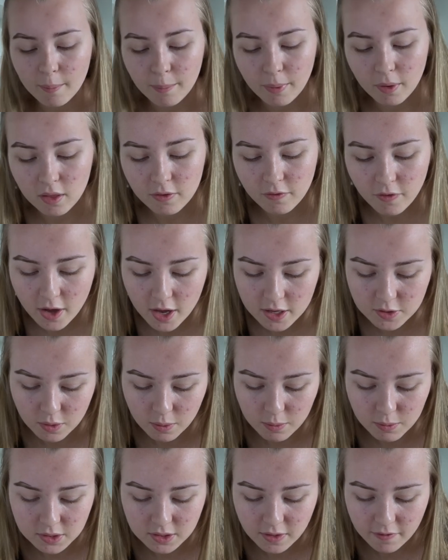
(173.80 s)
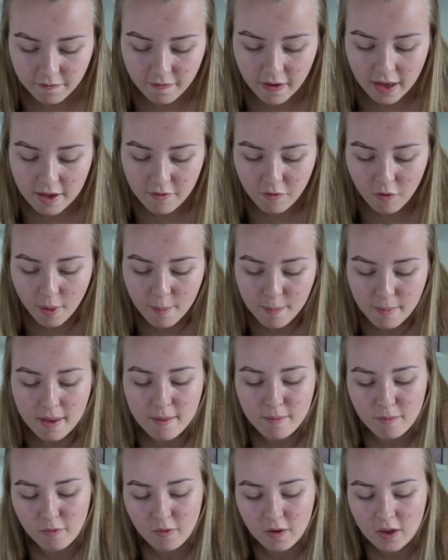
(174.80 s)
But the first one was favourite
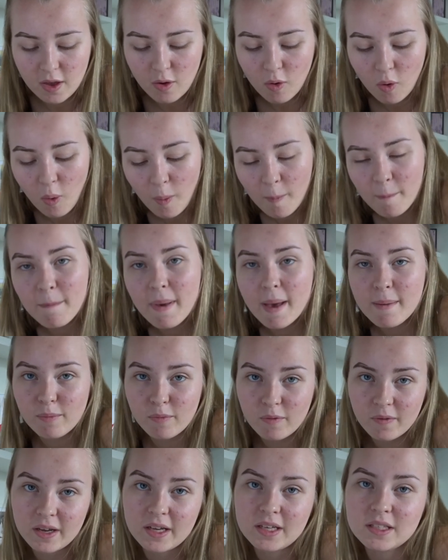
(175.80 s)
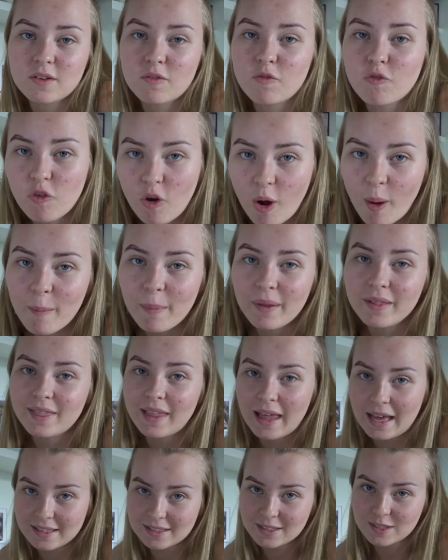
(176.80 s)
memory or memories from
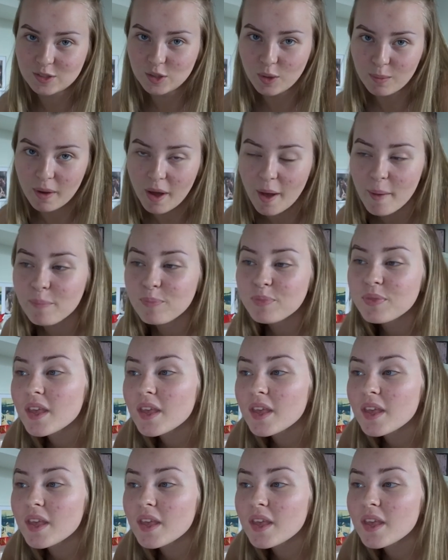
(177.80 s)
last summer.